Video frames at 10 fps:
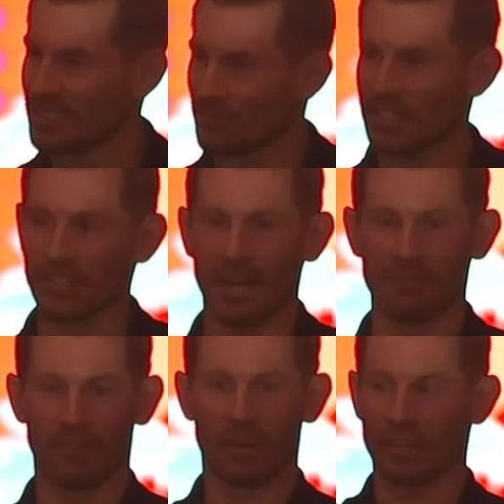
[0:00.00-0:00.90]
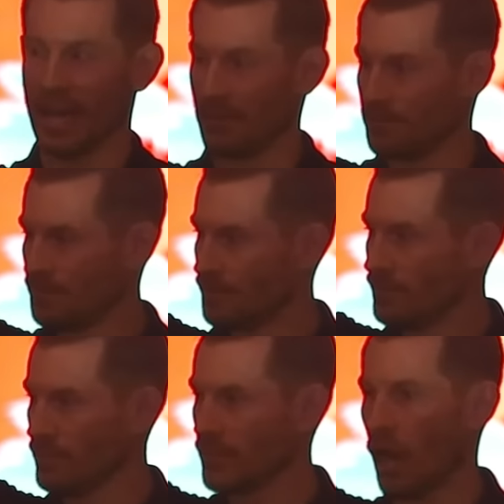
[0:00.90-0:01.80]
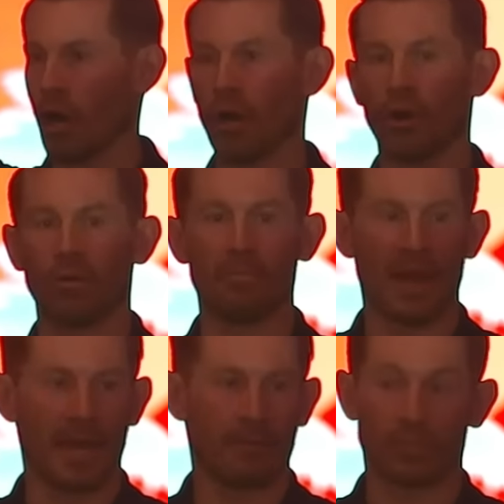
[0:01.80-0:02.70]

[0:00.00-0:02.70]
Raise your hand if you ever heard of that. Oh, bam.